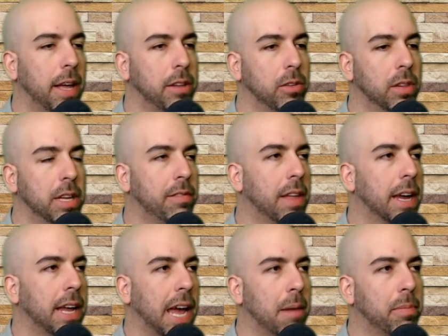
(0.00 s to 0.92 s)
And you leave
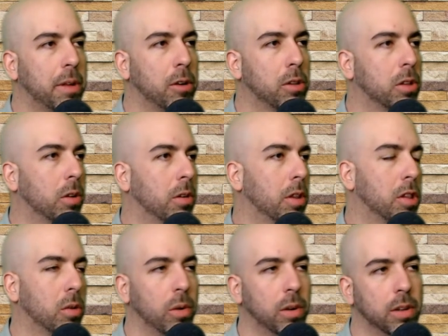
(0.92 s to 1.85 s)
that gap there so the
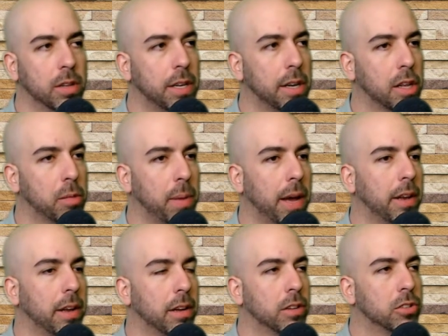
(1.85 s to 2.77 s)
soils can
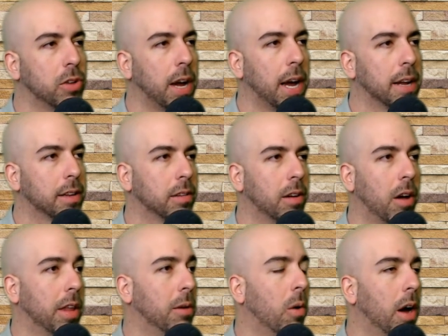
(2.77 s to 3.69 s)
expand and contract
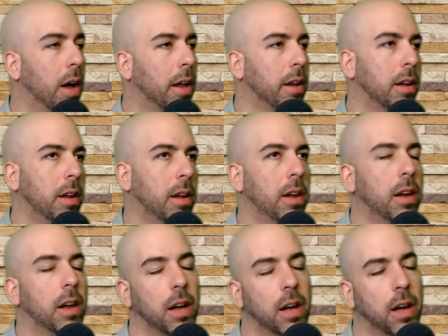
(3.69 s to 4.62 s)
all they want,
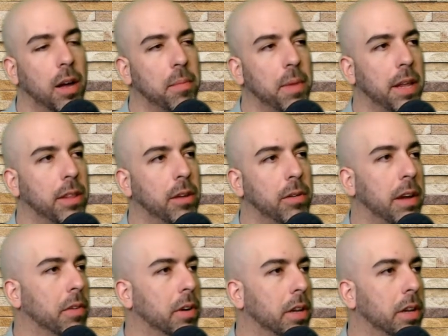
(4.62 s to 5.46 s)
and they're never